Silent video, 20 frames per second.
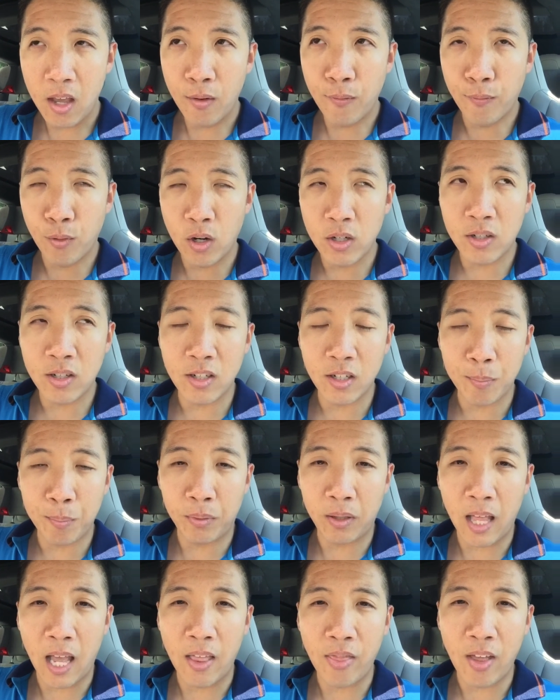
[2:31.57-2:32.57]
versus a
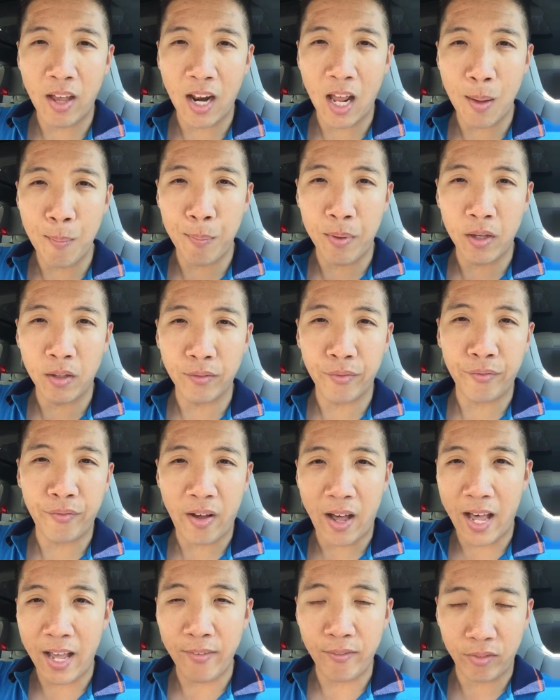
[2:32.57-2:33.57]
plan that I build
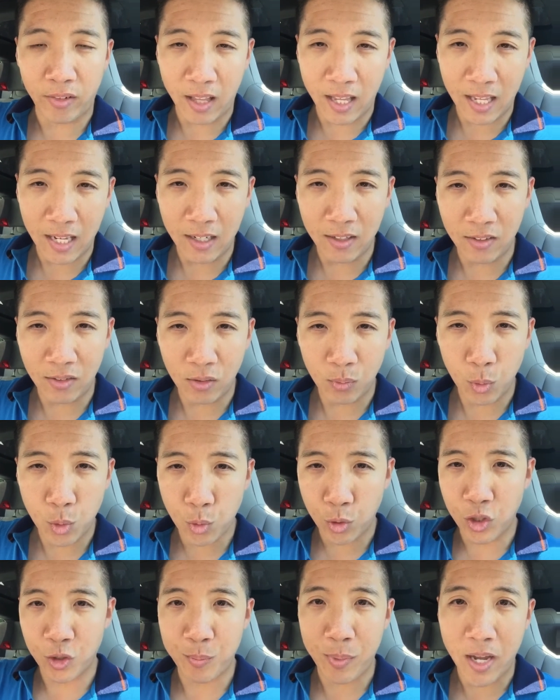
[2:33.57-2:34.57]
5 legs, which
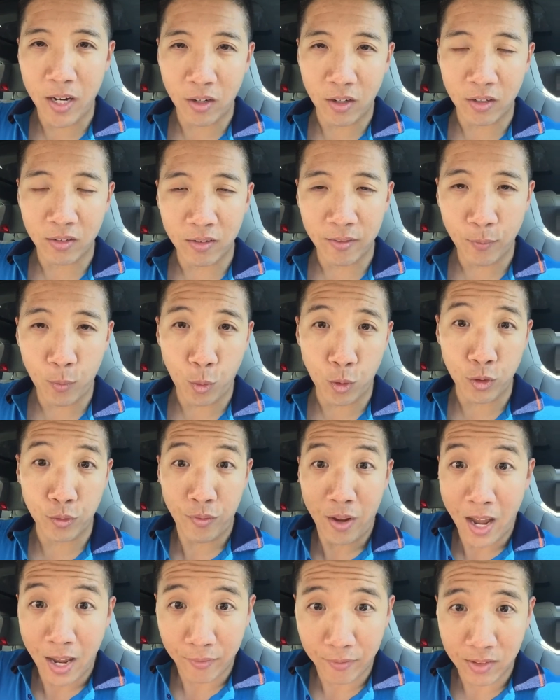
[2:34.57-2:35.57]
one's better? Of course,
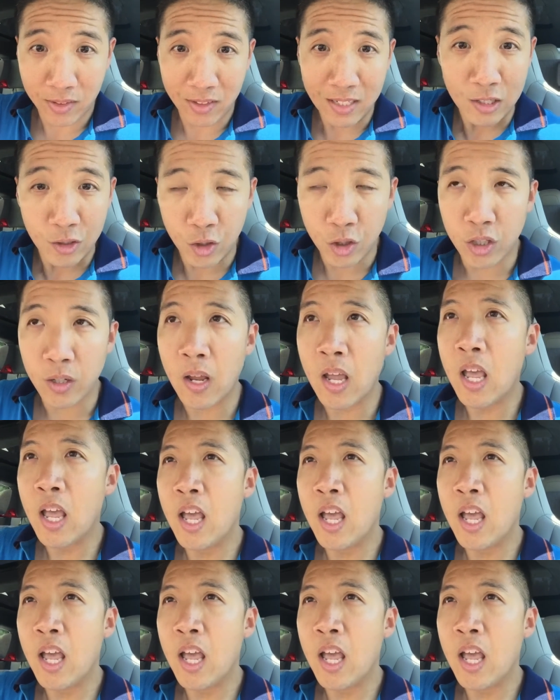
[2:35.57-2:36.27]
5. It's easier.